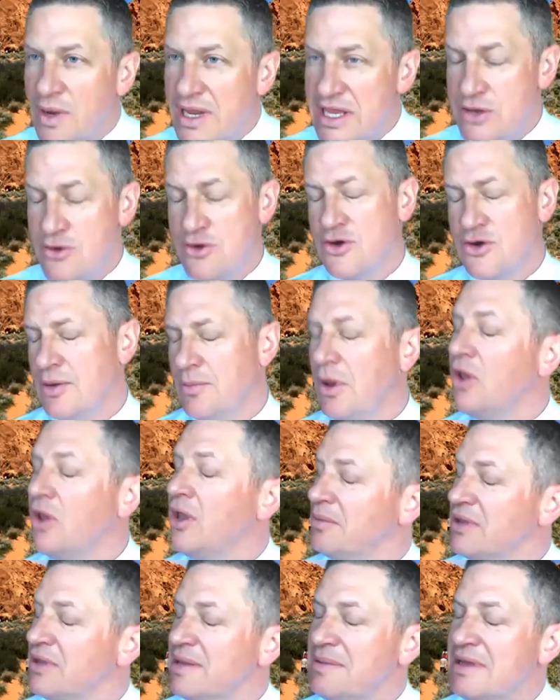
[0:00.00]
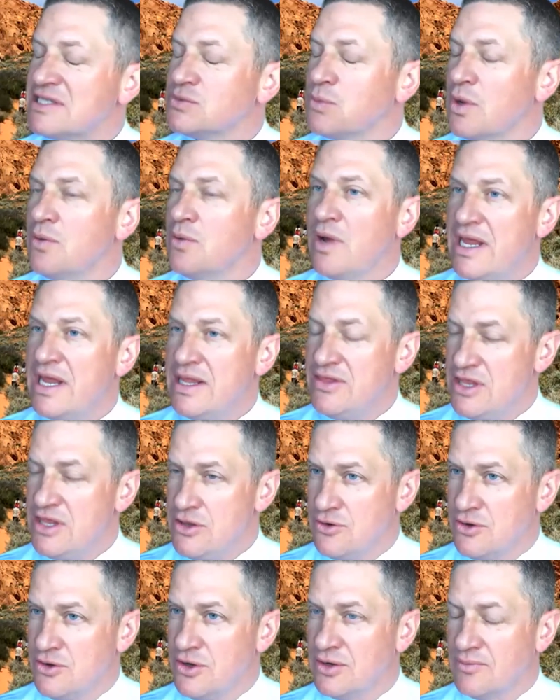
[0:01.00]
way you could. Hold on, that, that's one way that
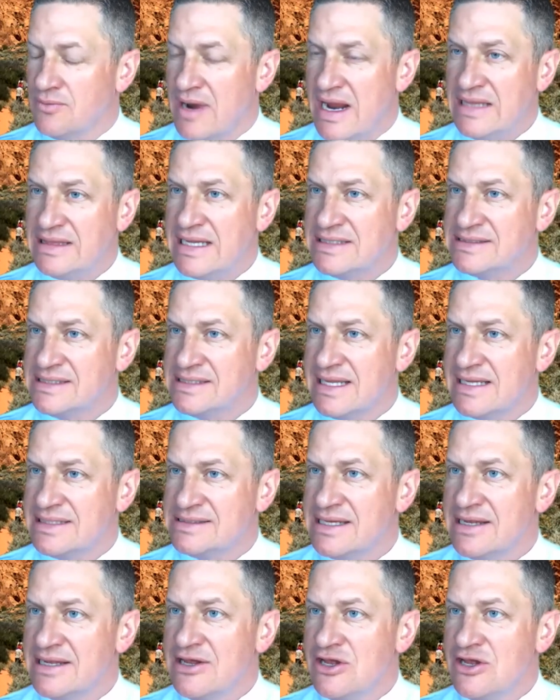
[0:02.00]
you could, right? That's that's